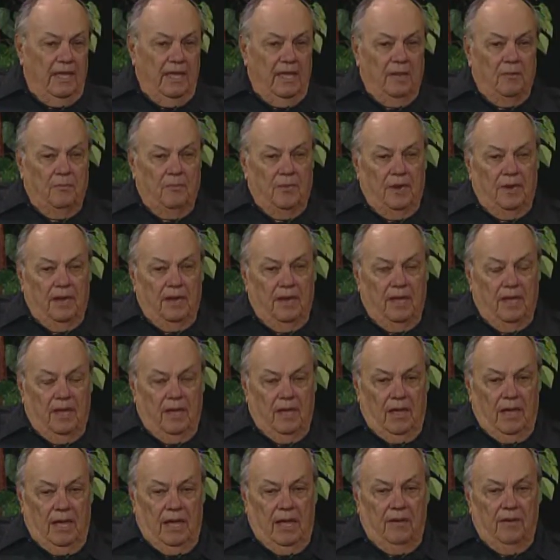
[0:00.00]
But
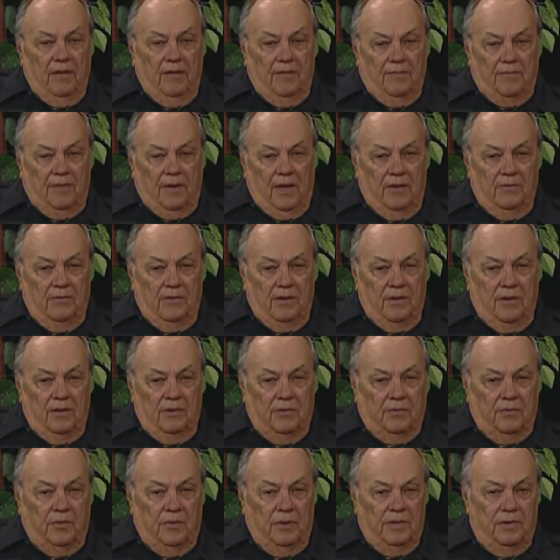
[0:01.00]
out of the
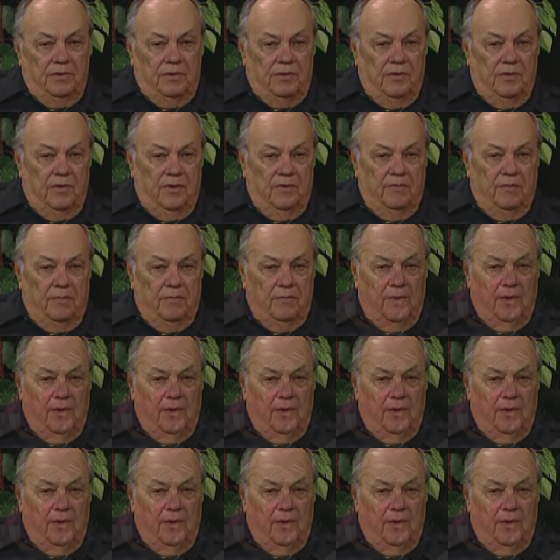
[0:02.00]
522 of them,